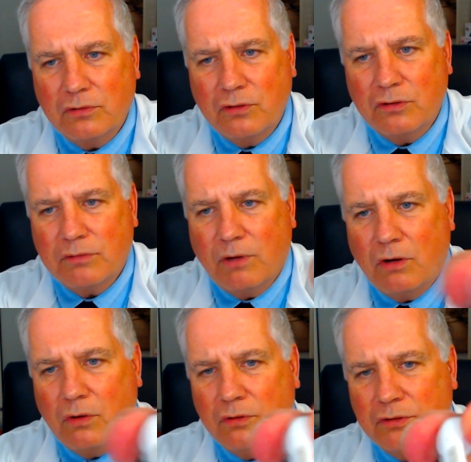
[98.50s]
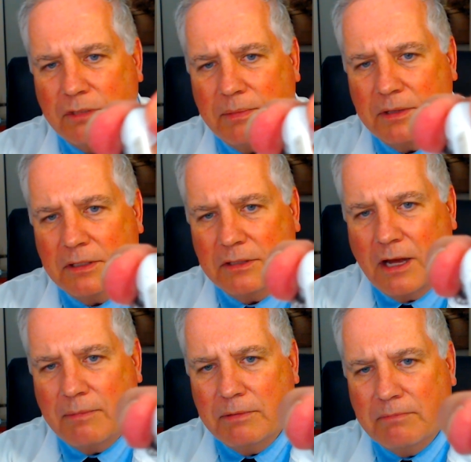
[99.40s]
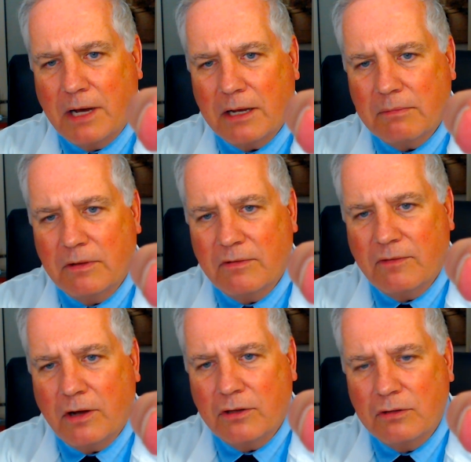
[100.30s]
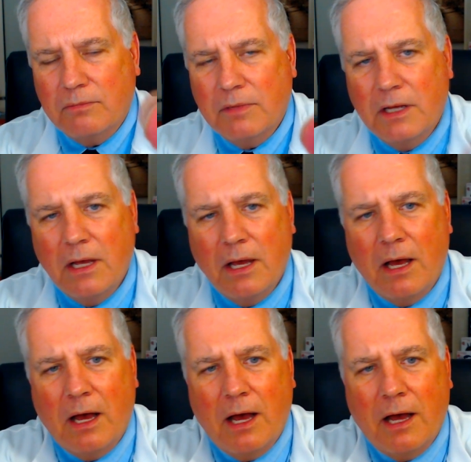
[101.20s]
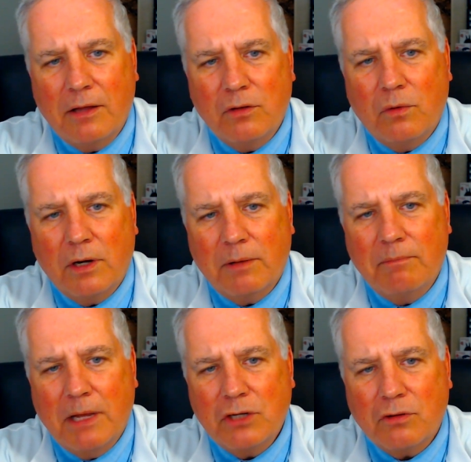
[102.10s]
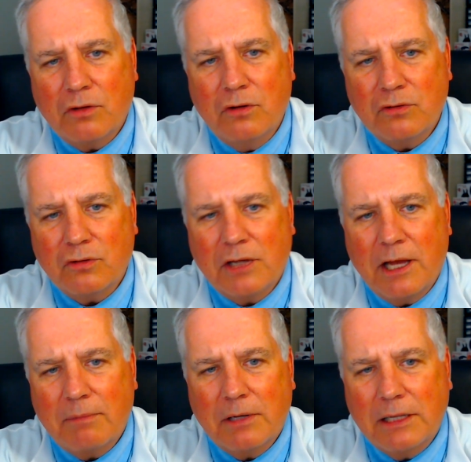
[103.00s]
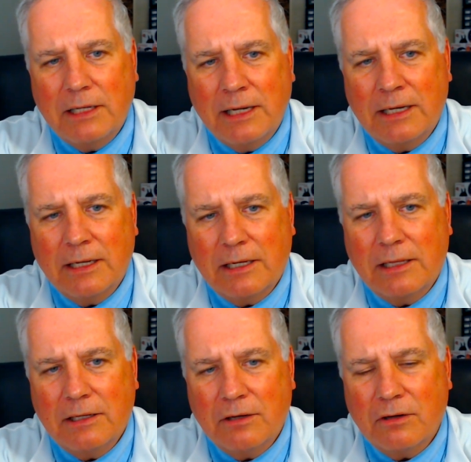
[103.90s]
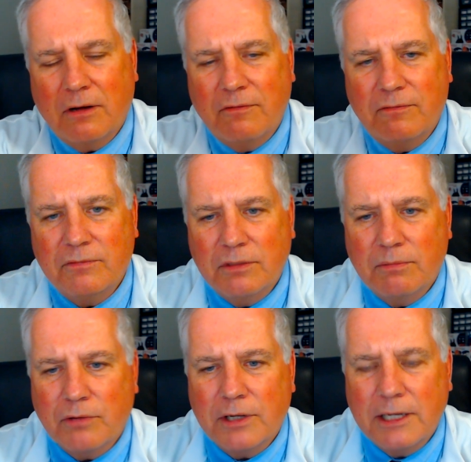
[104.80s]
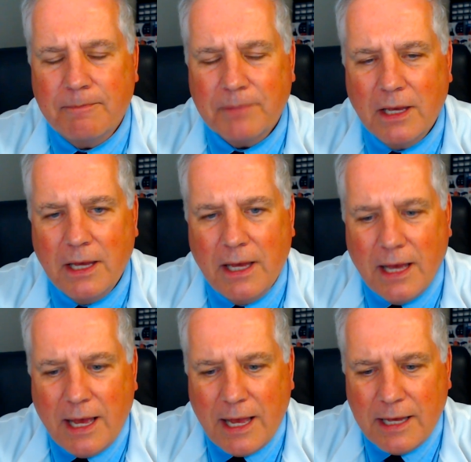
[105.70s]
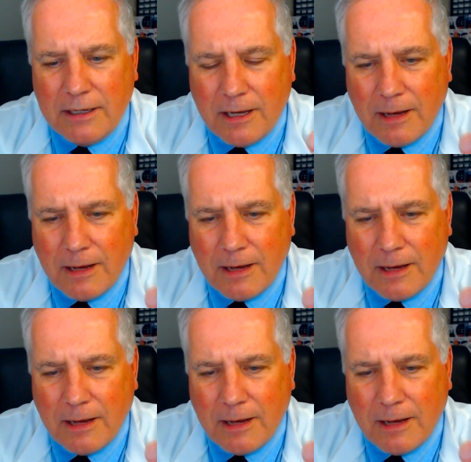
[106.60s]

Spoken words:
two small holes up at the top and bottom of the volume. You'll want to make sure those are kept clean and clear of debris. And